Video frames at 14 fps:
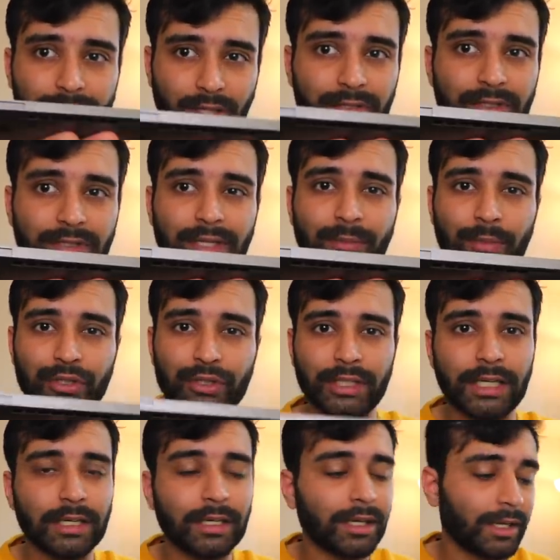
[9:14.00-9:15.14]
such a thin
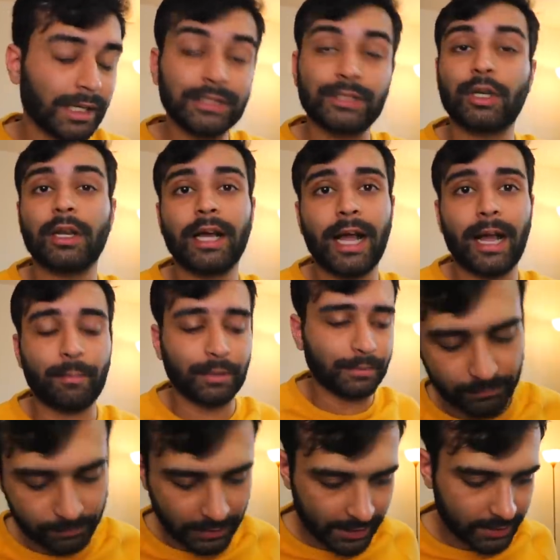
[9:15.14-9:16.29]
machine it's gonna happen
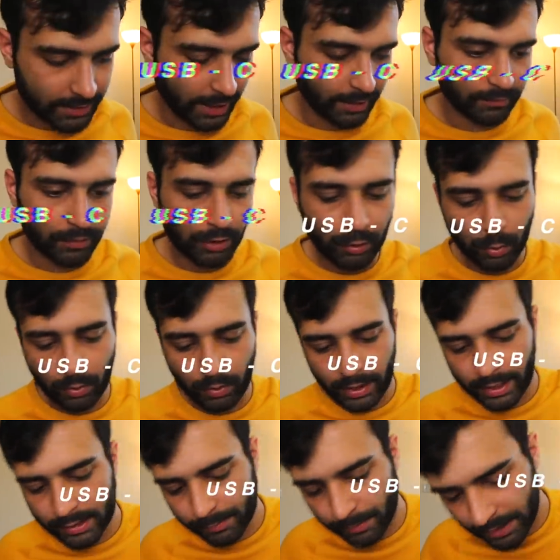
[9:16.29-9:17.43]
next thing
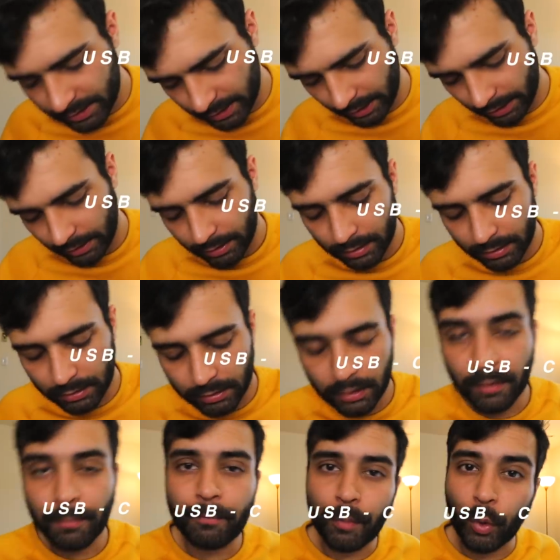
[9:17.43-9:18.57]
USB-C
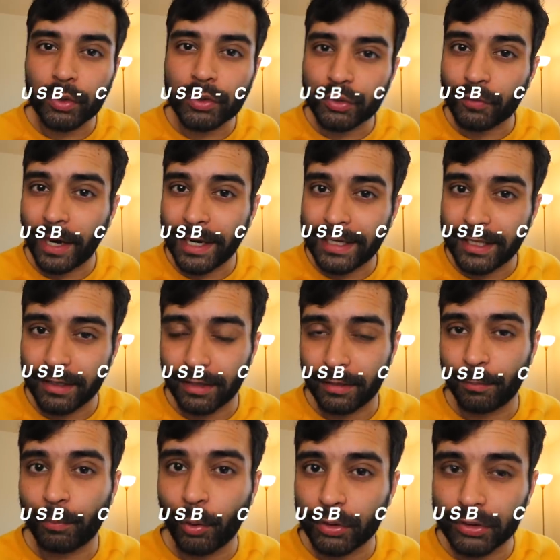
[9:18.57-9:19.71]
the ports right here
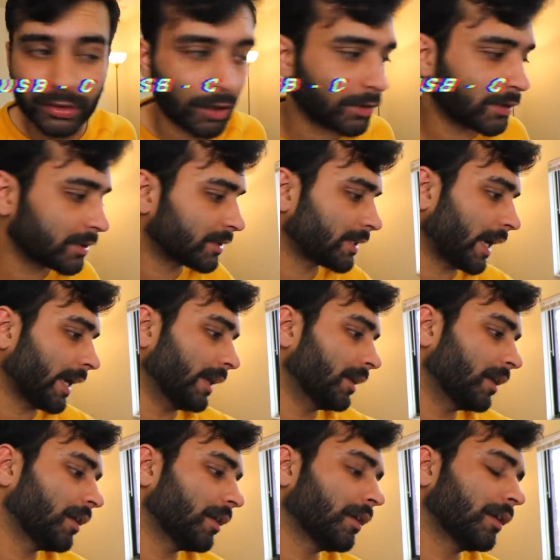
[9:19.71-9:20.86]
ports on this side
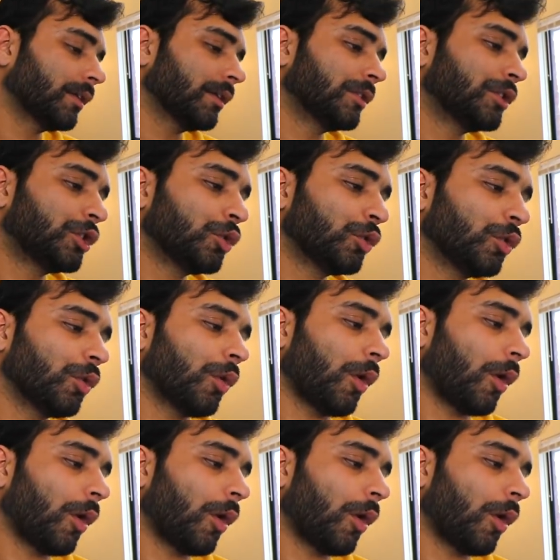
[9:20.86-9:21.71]
two